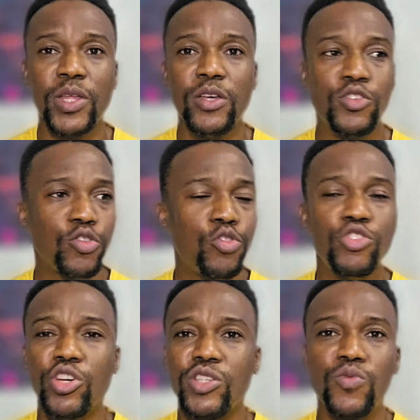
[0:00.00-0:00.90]
So don't
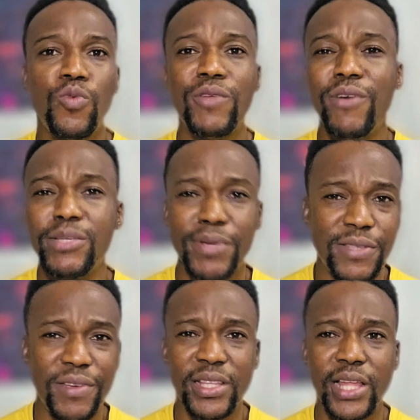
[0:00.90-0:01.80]
just wait for a
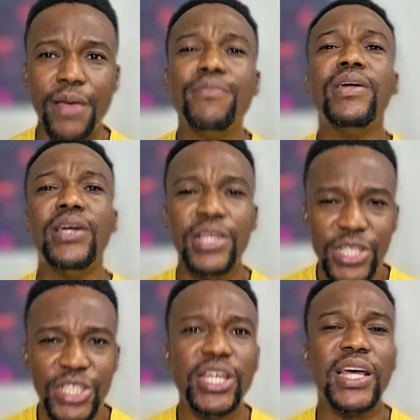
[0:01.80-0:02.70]
specific time,
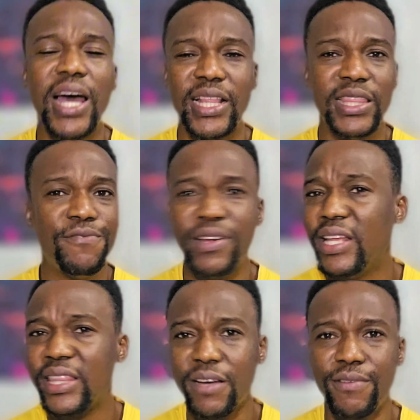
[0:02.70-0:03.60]
check at different
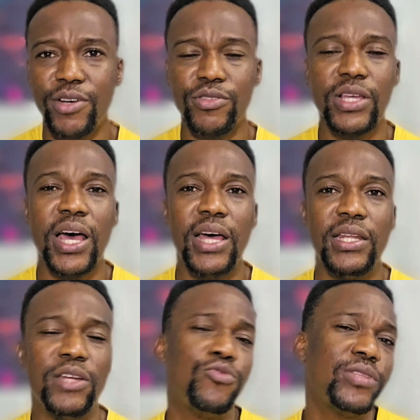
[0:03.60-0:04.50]
intervals.
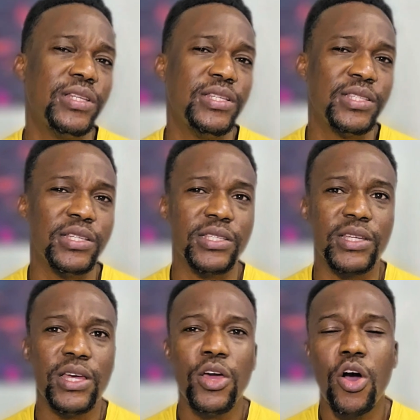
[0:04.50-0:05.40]
And the good thing is
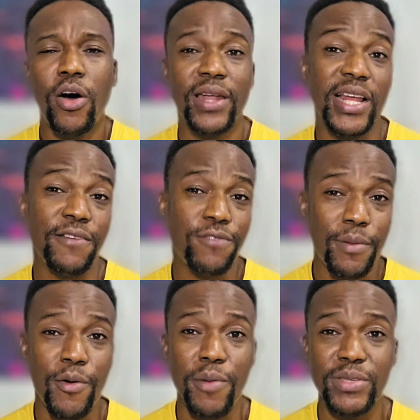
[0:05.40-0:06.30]
this, unlike the
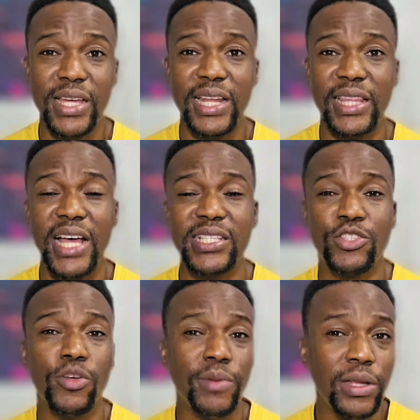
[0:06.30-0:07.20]
former website that
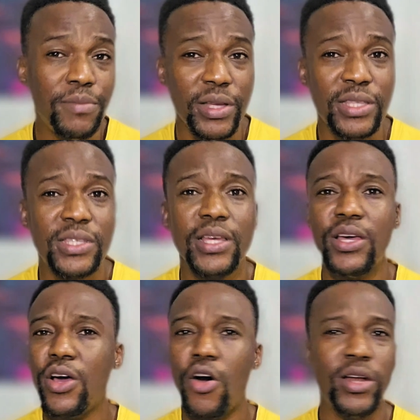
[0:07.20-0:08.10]
has some limits,
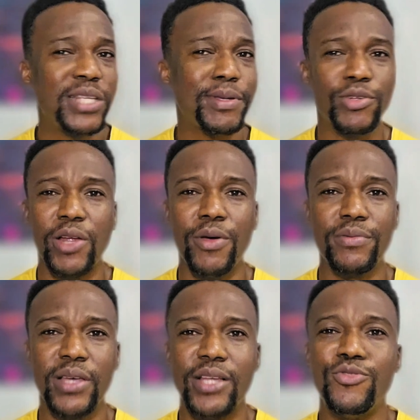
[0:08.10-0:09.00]
on this particular
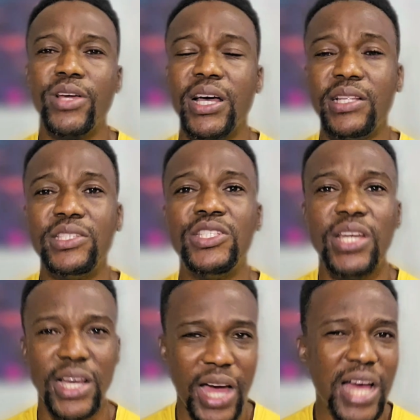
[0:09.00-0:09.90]
website, you can
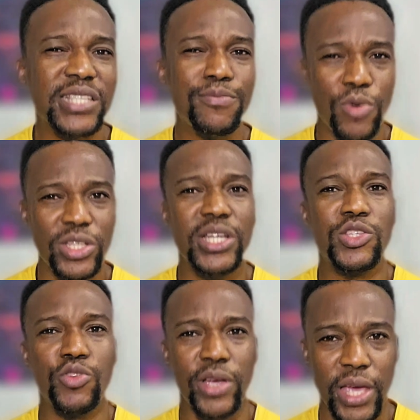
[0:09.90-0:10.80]
check as much
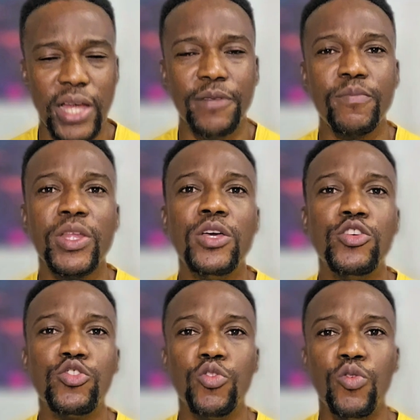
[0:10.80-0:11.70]
as you can.
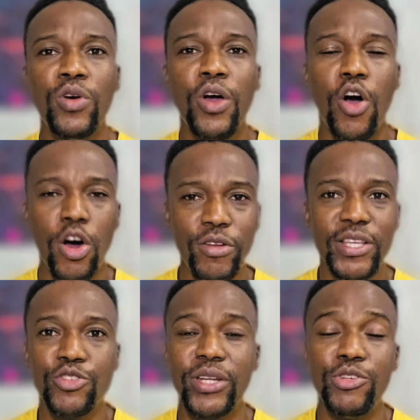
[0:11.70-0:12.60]
So always
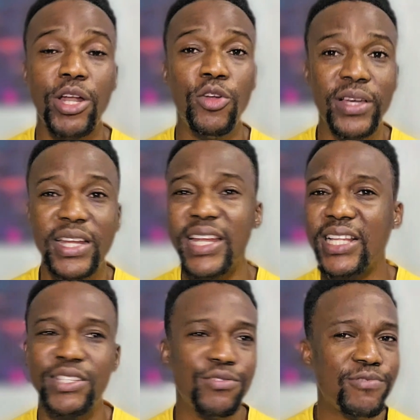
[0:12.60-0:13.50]
ensure that you are logging in
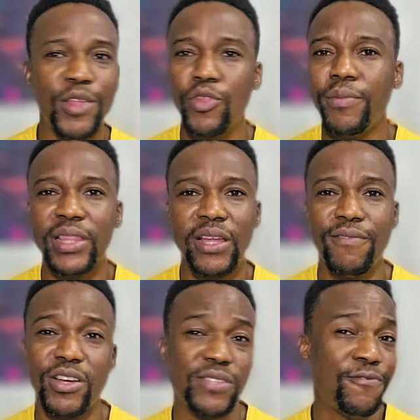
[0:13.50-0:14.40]
at random
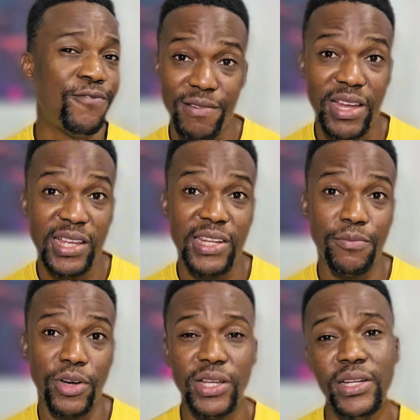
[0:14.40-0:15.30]
intervals, very early in the
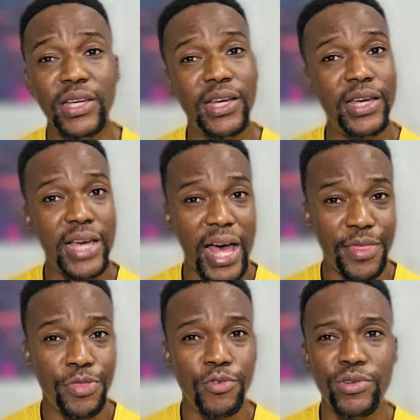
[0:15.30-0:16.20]
morning, at
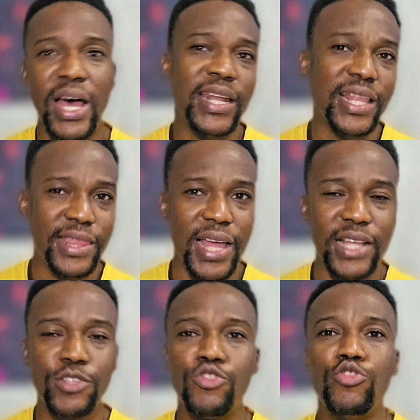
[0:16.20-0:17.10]
noon, and at night.
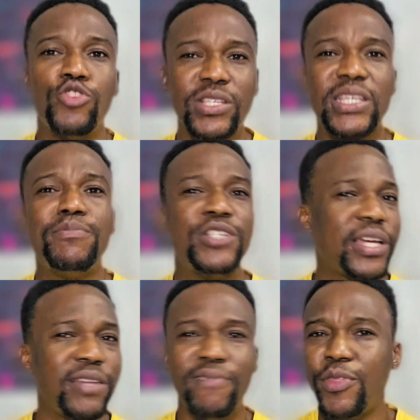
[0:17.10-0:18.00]
So just keep
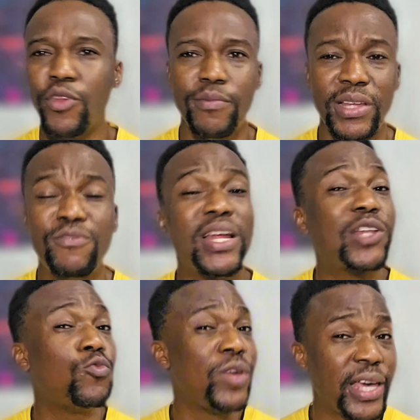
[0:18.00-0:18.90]
checking randomly, even
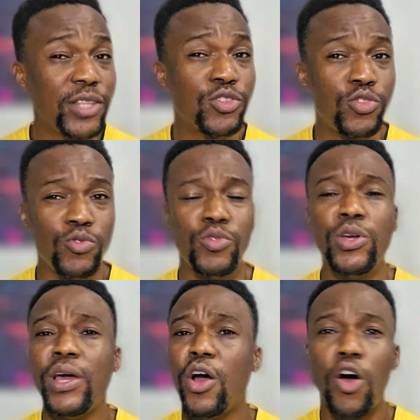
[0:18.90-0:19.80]
at weekends too.
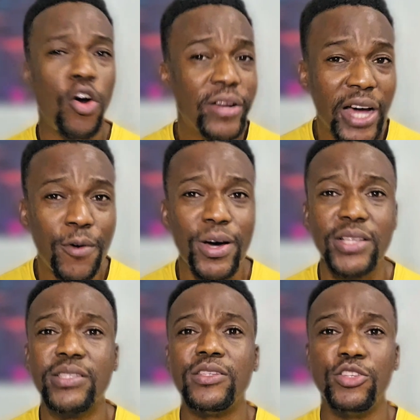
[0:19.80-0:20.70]
Odd
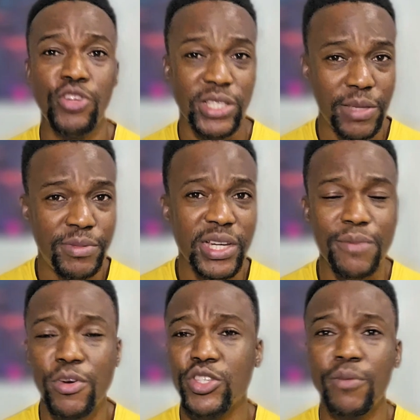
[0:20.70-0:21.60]
hours, just keep
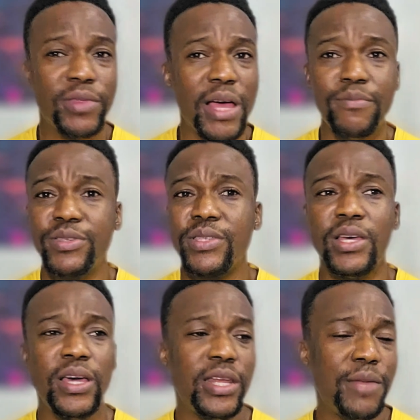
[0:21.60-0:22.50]
checking, because sometimes
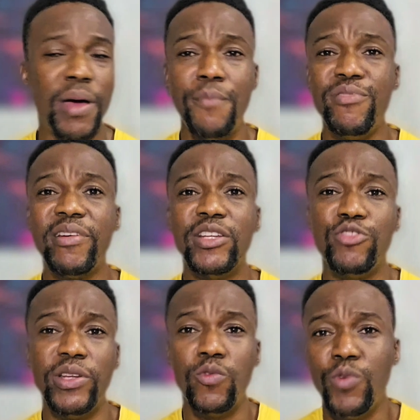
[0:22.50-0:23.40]
they might bring it
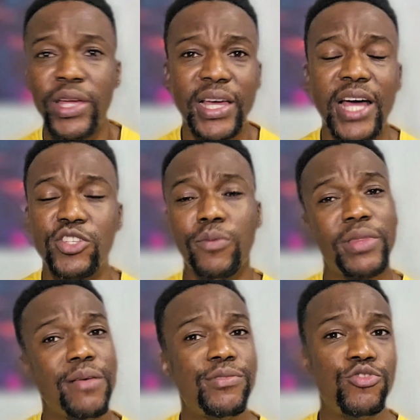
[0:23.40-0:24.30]
during the week and
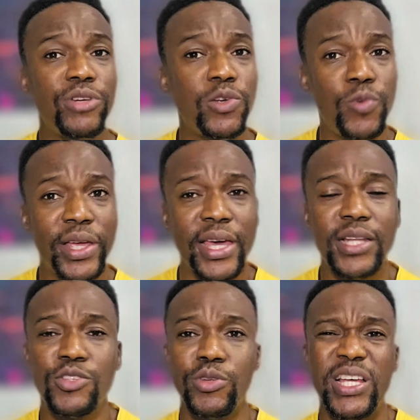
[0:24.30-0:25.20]
sometimes during the
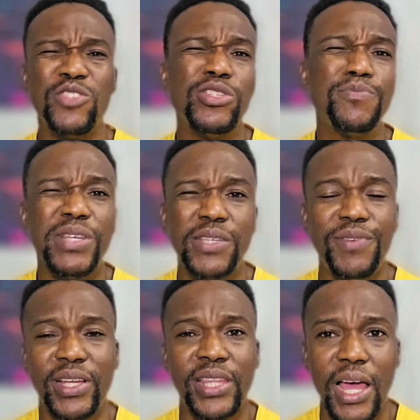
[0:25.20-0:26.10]
weekend. So there's no
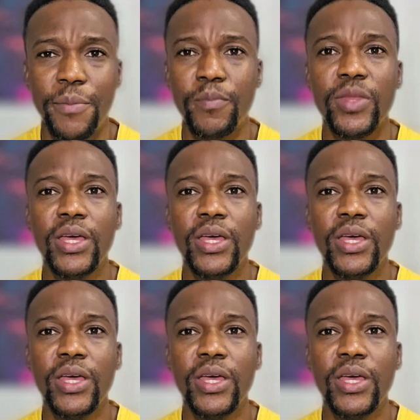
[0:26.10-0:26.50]
specific time.